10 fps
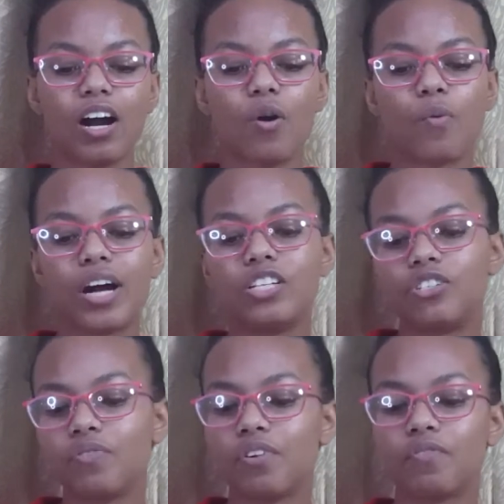were
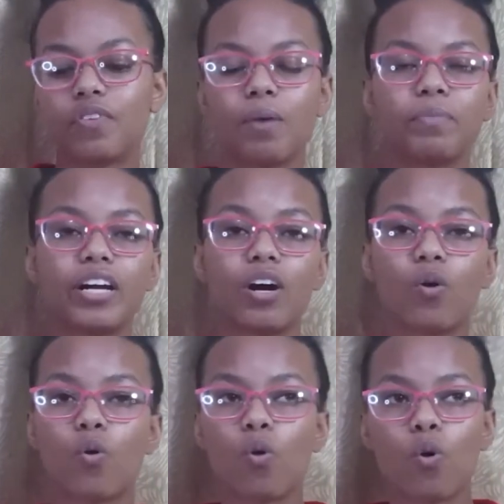driven from their
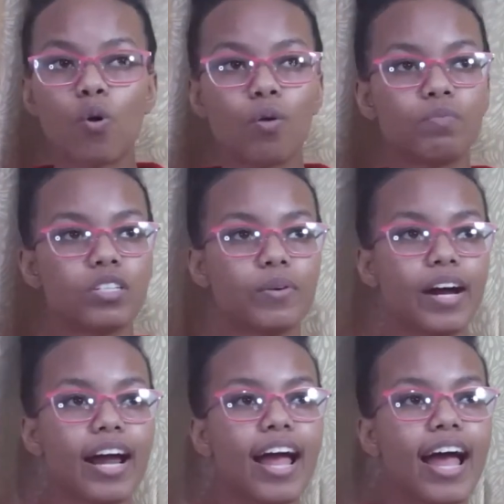homes, they
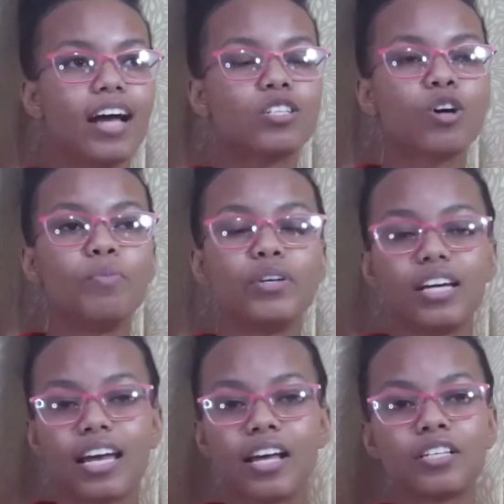were
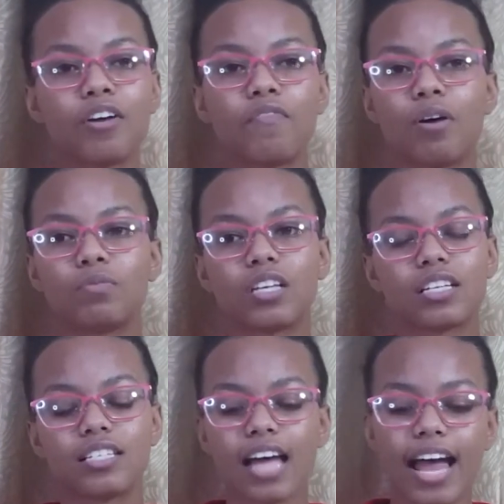excommunicated from
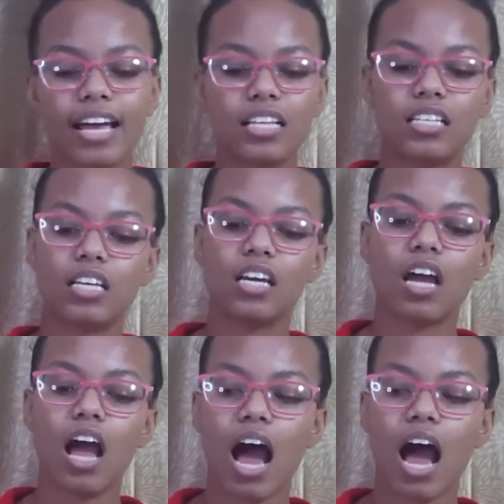society,